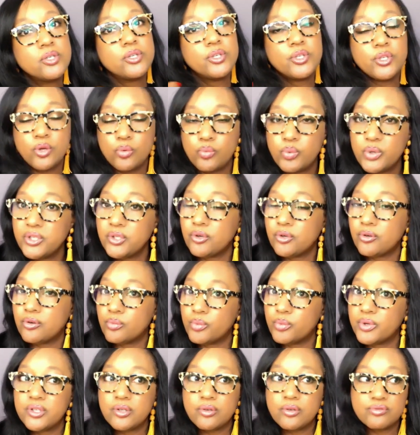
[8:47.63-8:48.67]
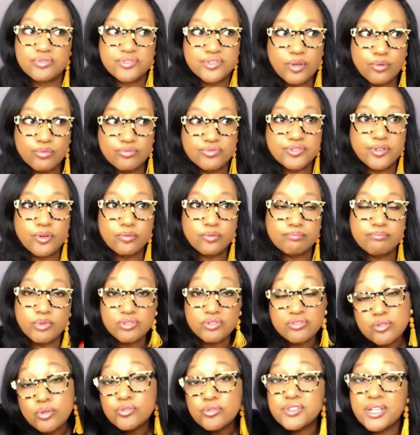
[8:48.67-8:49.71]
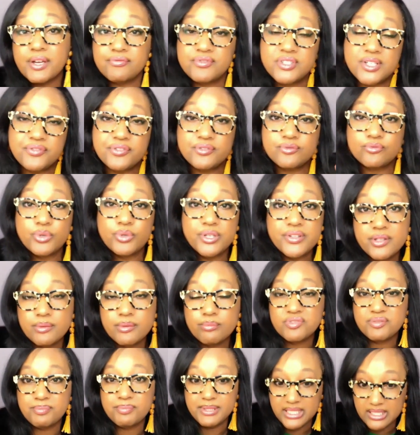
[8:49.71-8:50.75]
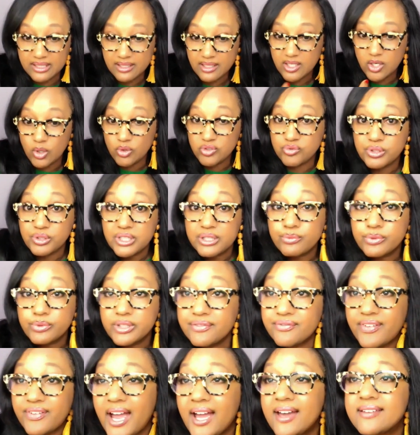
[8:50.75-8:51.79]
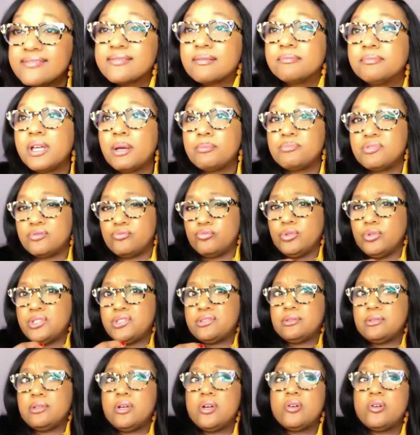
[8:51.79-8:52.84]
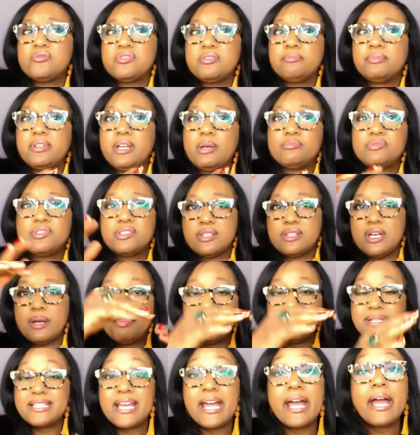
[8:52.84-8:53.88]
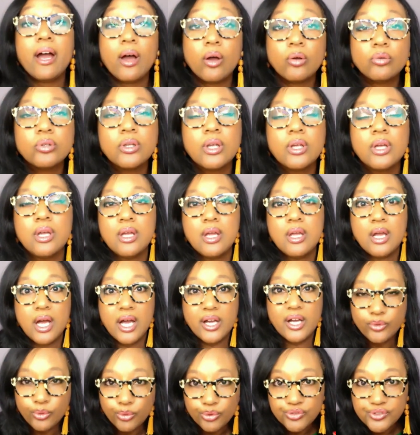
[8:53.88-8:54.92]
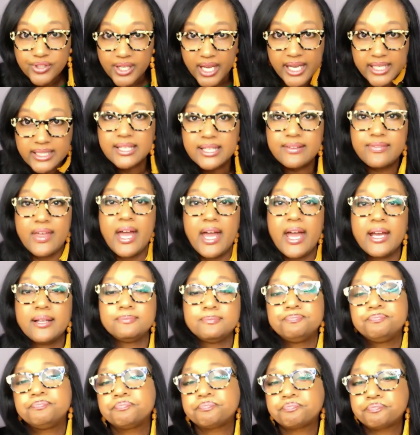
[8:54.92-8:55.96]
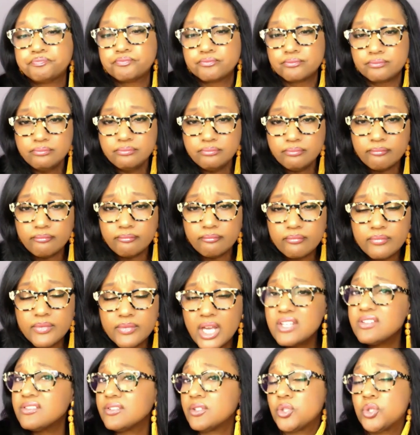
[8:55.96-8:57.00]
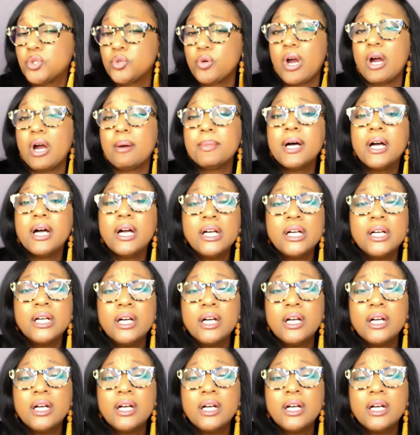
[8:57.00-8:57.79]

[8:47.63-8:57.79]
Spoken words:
When certain musicals have different rhythms. I mean, it goes really, really fast. Sometimes it's really slow. Sometimes it's up and down. Understanding that. Is it a drama?